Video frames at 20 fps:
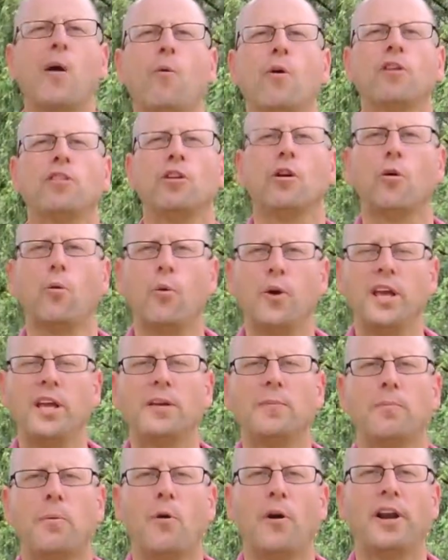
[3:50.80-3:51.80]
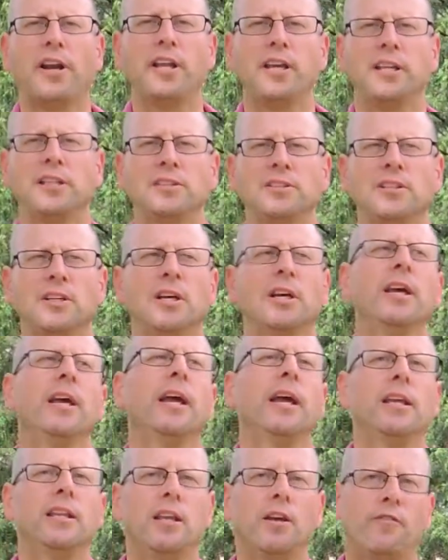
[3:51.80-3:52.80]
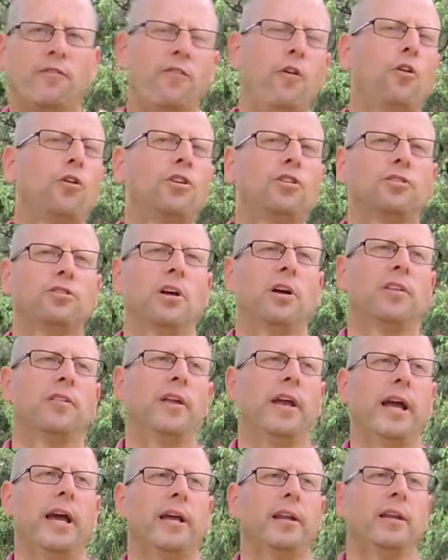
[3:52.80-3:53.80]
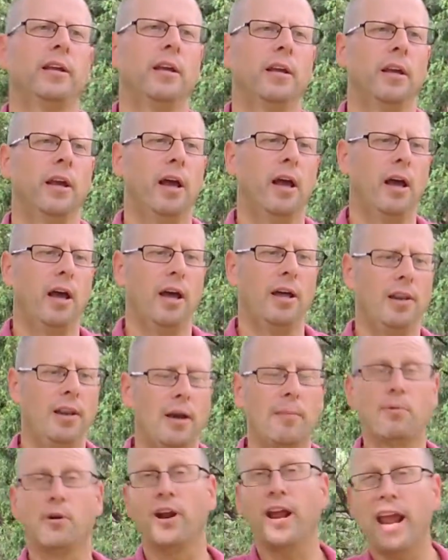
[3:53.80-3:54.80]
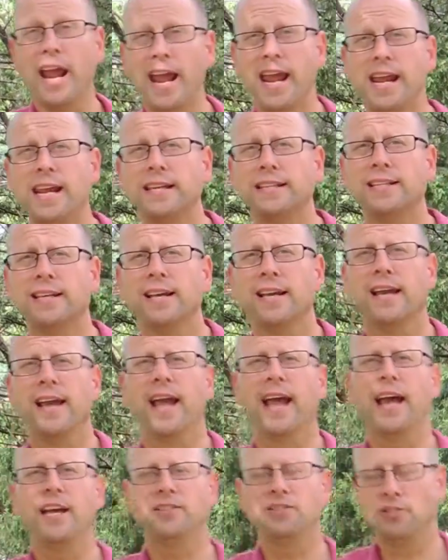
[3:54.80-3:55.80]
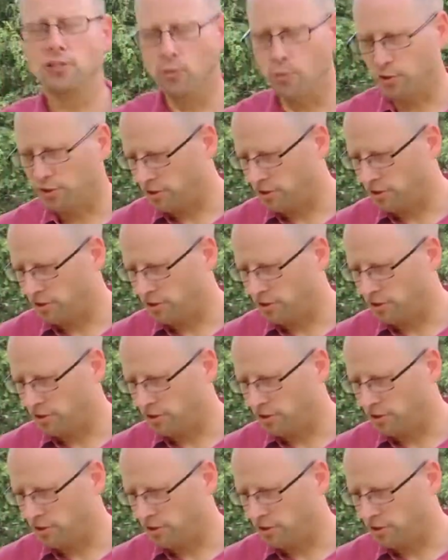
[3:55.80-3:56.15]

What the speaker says: out where their weak point is, and they focus on that. Number 8 has to do